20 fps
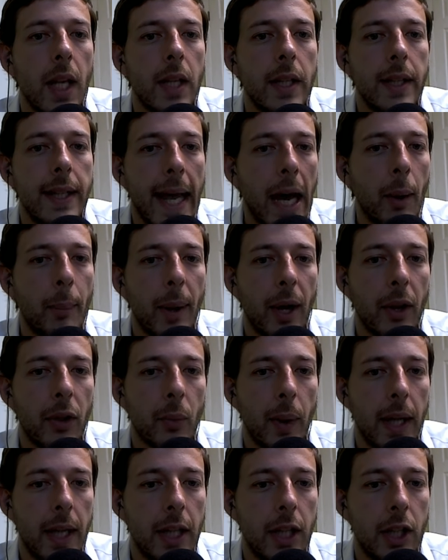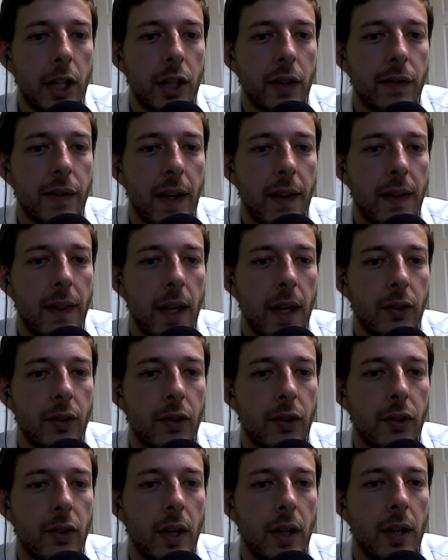Now, by the way, he could defend
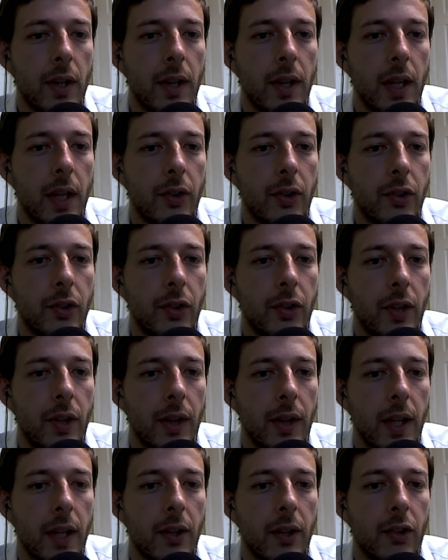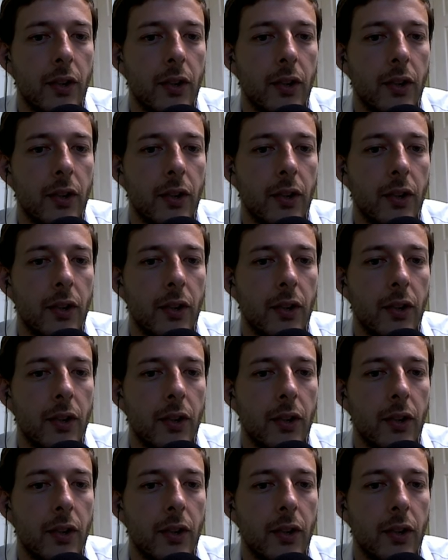this, knight